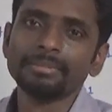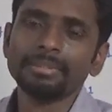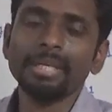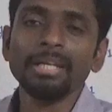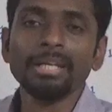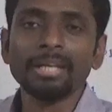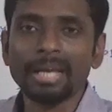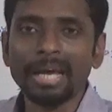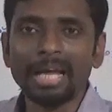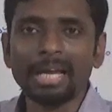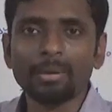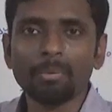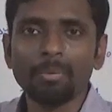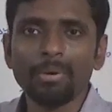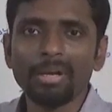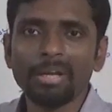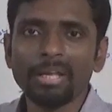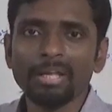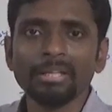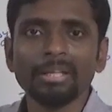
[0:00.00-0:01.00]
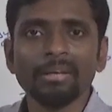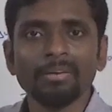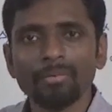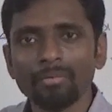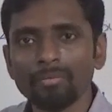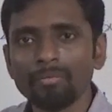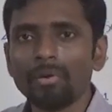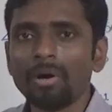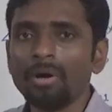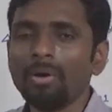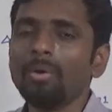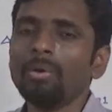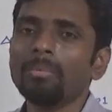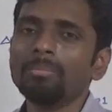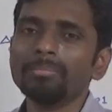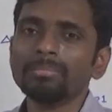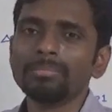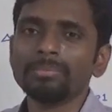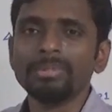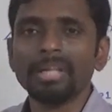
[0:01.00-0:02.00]
in calculating the
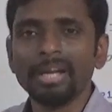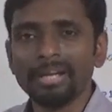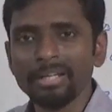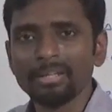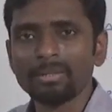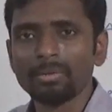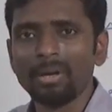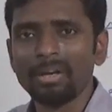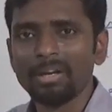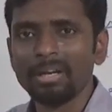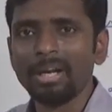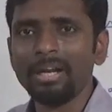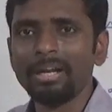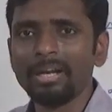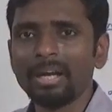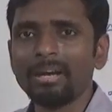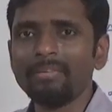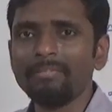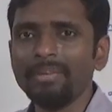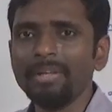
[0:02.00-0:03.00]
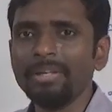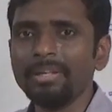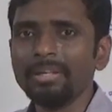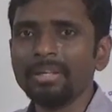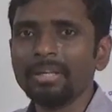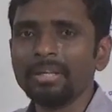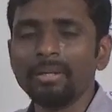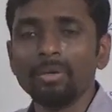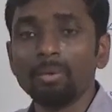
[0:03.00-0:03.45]
volume. That is called delta v.